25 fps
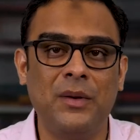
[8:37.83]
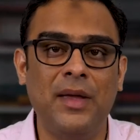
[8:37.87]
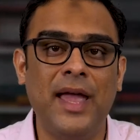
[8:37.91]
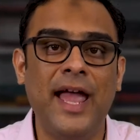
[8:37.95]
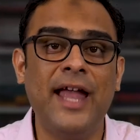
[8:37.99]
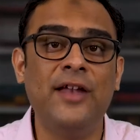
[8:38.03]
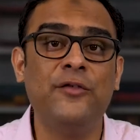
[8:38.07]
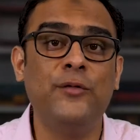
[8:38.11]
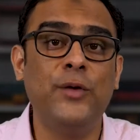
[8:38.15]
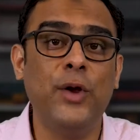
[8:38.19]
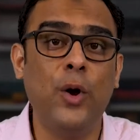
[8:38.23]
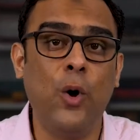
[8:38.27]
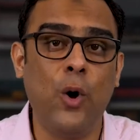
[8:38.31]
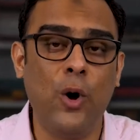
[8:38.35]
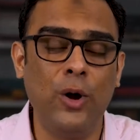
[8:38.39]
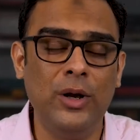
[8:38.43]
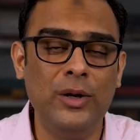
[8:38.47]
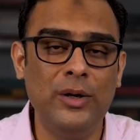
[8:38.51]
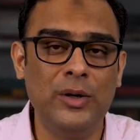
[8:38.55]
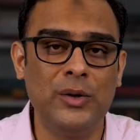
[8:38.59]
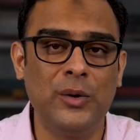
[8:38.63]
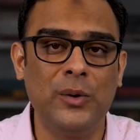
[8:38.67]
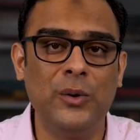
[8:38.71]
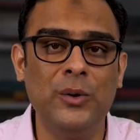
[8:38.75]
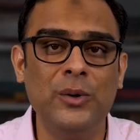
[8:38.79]
And we
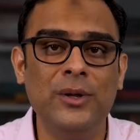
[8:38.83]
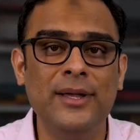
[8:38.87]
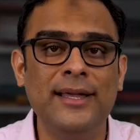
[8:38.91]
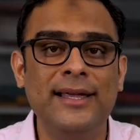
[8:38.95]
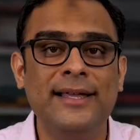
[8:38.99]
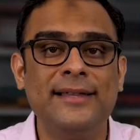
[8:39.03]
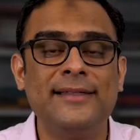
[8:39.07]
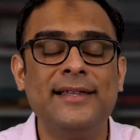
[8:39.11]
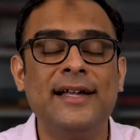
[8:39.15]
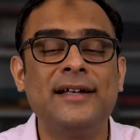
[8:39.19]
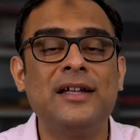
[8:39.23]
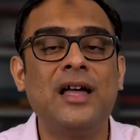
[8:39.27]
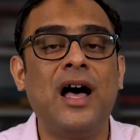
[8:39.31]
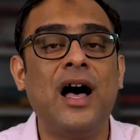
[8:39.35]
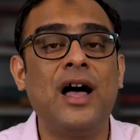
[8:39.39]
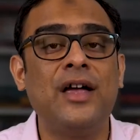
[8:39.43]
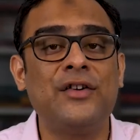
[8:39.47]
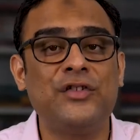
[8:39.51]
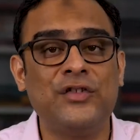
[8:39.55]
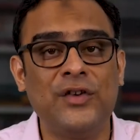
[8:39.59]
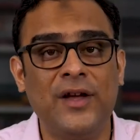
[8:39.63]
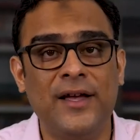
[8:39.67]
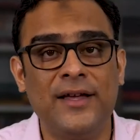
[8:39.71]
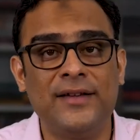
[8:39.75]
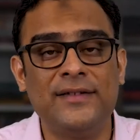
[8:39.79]
all know that
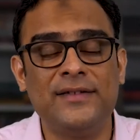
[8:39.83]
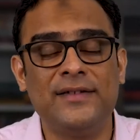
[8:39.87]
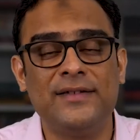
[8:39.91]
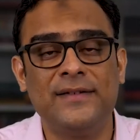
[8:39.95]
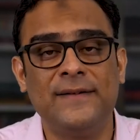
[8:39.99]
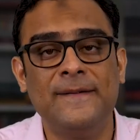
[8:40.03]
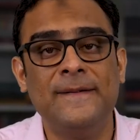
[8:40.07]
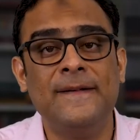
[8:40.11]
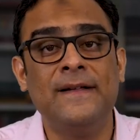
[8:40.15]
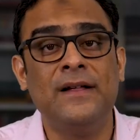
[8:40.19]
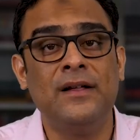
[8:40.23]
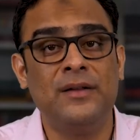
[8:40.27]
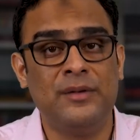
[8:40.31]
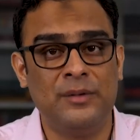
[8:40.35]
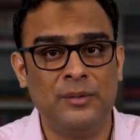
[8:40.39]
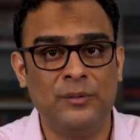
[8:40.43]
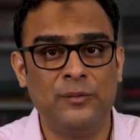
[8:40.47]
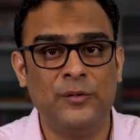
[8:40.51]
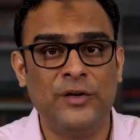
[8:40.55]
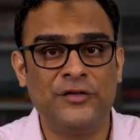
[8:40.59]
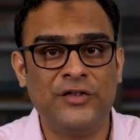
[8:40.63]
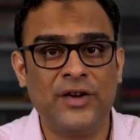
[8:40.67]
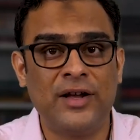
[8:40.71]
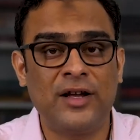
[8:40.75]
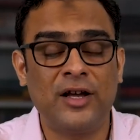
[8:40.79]
ASHAs,
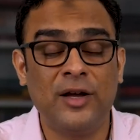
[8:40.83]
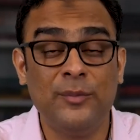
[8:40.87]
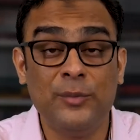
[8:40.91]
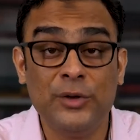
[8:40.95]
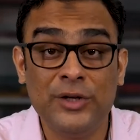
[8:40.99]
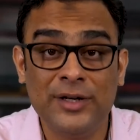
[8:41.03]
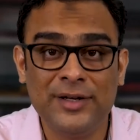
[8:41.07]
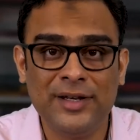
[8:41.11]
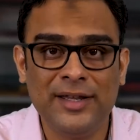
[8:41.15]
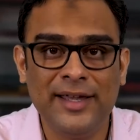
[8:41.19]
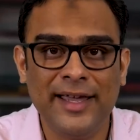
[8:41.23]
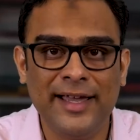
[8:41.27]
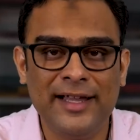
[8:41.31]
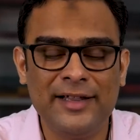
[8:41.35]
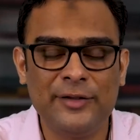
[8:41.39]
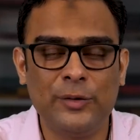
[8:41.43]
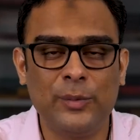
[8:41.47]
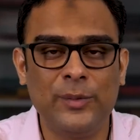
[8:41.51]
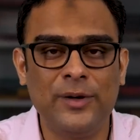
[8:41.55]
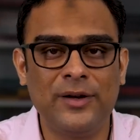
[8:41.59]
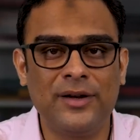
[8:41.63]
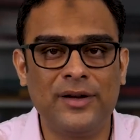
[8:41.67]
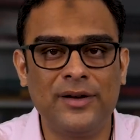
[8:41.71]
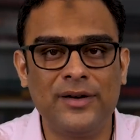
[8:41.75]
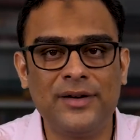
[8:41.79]
which are community health
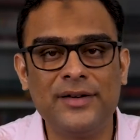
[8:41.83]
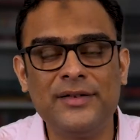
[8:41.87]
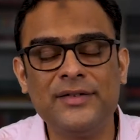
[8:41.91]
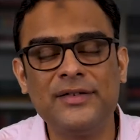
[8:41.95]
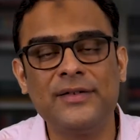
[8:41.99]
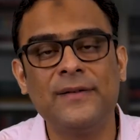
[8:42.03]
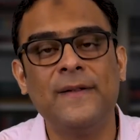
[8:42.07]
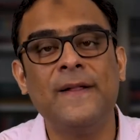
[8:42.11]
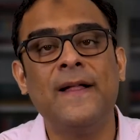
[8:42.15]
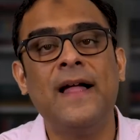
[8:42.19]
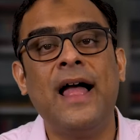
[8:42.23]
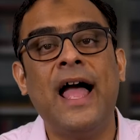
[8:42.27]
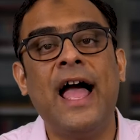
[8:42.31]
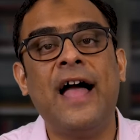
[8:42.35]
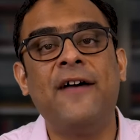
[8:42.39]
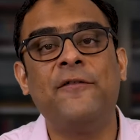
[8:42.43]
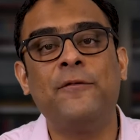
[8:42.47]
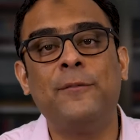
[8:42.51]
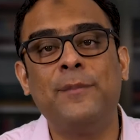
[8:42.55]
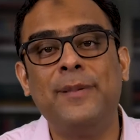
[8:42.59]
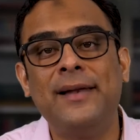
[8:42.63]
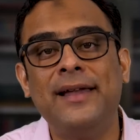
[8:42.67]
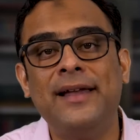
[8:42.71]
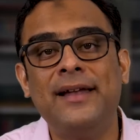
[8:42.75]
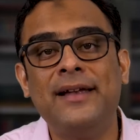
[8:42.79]
workers, have
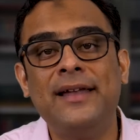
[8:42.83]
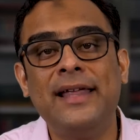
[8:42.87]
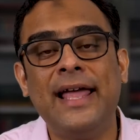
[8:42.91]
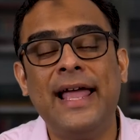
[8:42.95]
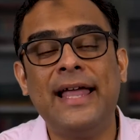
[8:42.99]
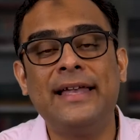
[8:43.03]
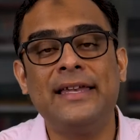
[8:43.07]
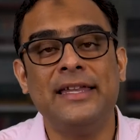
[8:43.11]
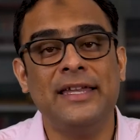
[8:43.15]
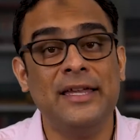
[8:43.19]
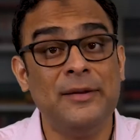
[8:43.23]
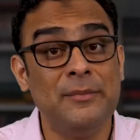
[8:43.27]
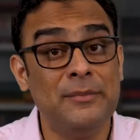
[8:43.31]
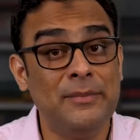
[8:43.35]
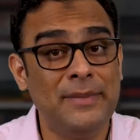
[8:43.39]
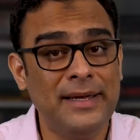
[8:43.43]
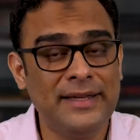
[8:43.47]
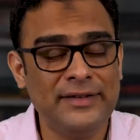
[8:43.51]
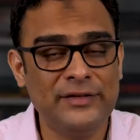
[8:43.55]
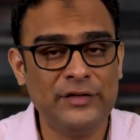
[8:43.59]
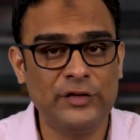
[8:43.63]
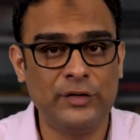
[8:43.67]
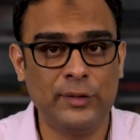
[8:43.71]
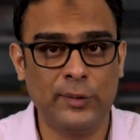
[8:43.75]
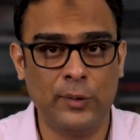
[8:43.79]
played an
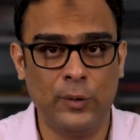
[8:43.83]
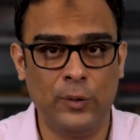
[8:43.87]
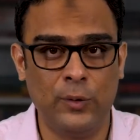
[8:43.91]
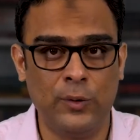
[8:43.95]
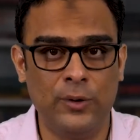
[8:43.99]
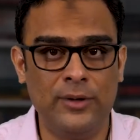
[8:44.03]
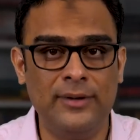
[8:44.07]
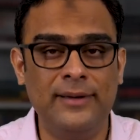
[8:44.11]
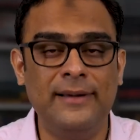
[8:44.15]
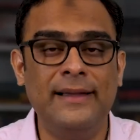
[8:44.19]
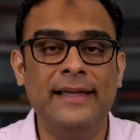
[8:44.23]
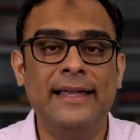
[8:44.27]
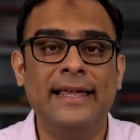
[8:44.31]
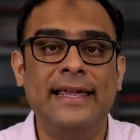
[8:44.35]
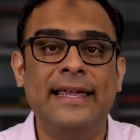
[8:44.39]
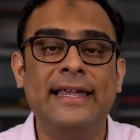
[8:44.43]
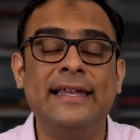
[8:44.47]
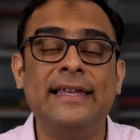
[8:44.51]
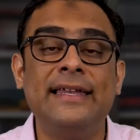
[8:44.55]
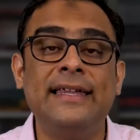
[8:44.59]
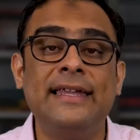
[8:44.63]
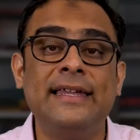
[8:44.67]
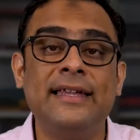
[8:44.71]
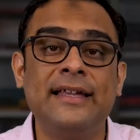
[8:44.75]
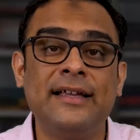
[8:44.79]
immense role
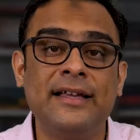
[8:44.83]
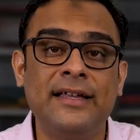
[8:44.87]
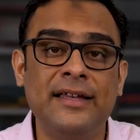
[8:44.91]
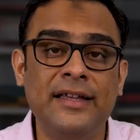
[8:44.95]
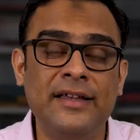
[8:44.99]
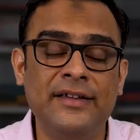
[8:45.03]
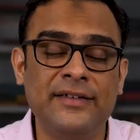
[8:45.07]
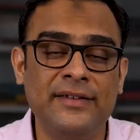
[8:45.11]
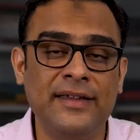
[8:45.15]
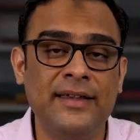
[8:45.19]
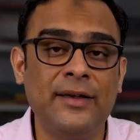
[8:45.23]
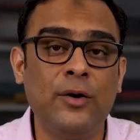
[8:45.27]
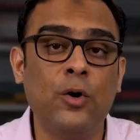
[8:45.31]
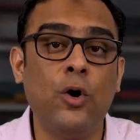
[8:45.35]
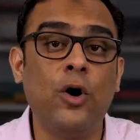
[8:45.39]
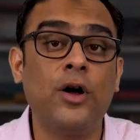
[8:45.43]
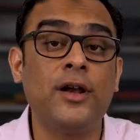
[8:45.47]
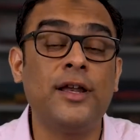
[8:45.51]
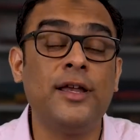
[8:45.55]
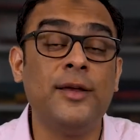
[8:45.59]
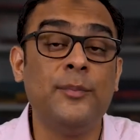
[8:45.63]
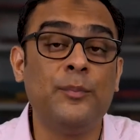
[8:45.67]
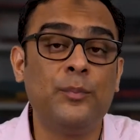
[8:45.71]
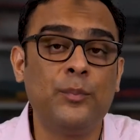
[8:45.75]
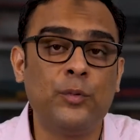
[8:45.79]
in increasing
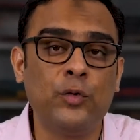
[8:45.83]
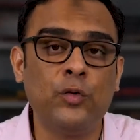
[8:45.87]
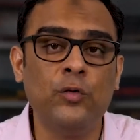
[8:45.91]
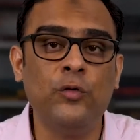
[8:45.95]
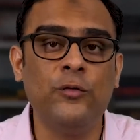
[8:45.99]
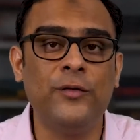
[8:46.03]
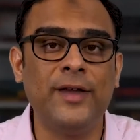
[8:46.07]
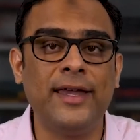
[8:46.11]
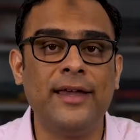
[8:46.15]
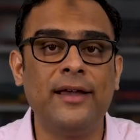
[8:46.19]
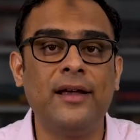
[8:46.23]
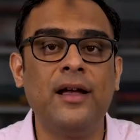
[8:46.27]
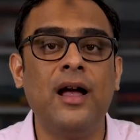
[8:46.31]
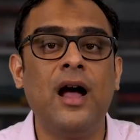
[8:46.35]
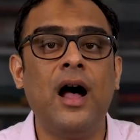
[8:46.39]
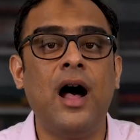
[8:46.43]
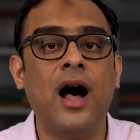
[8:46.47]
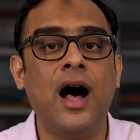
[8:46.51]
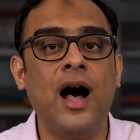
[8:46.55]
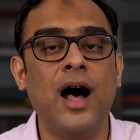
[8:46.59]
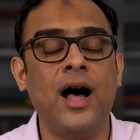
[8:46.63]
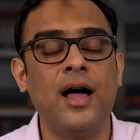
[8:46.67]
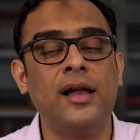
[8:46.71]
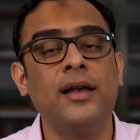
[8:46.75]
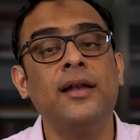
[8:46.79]
or improving
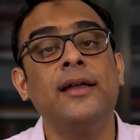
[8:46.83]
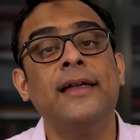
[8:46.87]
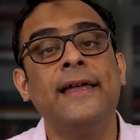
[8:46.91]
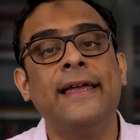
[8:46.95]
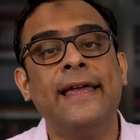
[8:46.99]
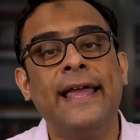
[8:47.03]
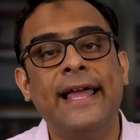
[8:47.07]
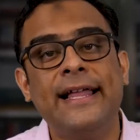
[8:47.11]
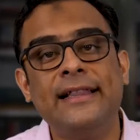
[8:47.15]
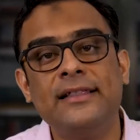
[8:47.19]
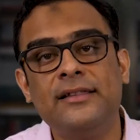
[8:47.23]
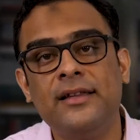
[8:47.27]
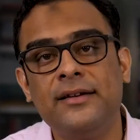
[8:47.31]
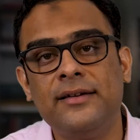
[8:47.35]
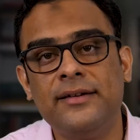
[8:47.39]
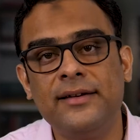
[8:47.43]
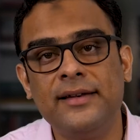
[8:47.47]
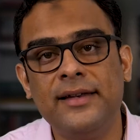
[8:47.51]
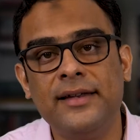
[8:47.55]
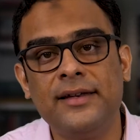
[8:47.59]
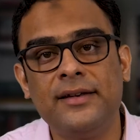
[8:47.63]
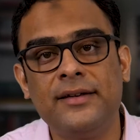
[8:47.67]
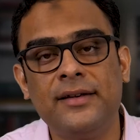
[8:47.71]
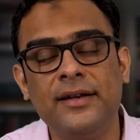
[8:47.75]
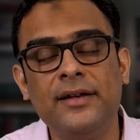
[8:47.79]
our
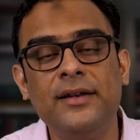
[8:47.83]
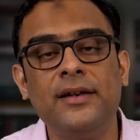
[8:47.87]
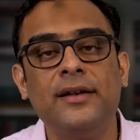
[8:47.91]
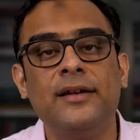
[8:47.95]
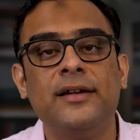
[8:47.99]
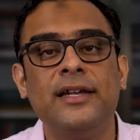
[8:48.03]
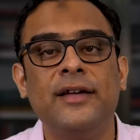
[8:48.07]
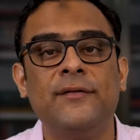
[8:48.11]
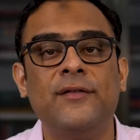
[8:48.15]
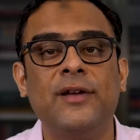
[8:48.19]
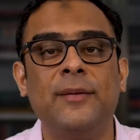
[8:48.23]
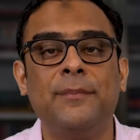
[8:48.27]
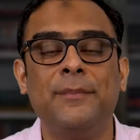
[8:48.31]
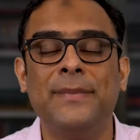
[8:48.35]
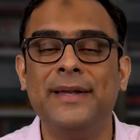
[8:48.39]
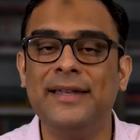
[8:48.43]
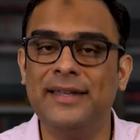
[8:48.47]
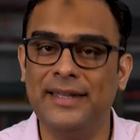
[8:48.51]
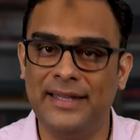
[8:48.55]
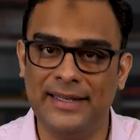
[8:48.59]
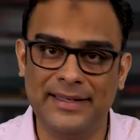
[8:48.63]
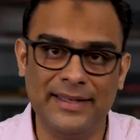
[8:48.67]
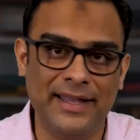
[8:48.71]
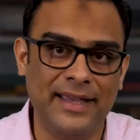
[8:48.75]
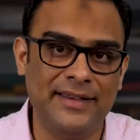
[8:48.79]
health-related development
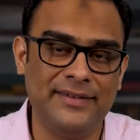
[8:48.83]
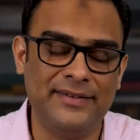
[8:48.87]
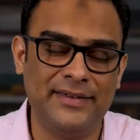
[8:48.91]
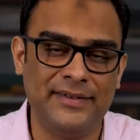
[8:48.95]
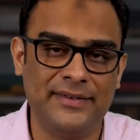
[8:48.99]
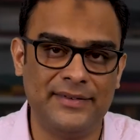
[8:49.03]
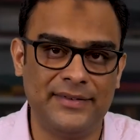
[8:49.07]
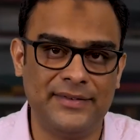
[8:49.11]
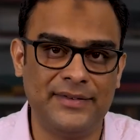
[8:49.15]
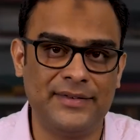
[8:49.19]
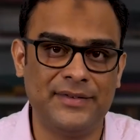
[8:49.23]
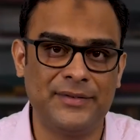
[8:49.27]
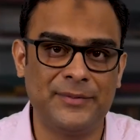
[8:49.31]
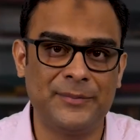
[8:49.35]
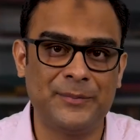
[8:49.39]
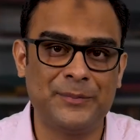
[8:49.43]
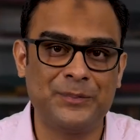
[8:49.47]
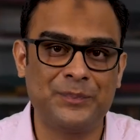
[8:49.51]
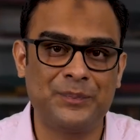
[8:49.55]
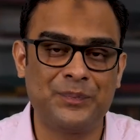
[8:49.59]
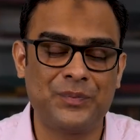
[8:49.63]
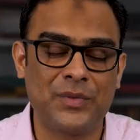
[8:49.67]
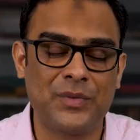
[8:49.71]
indices.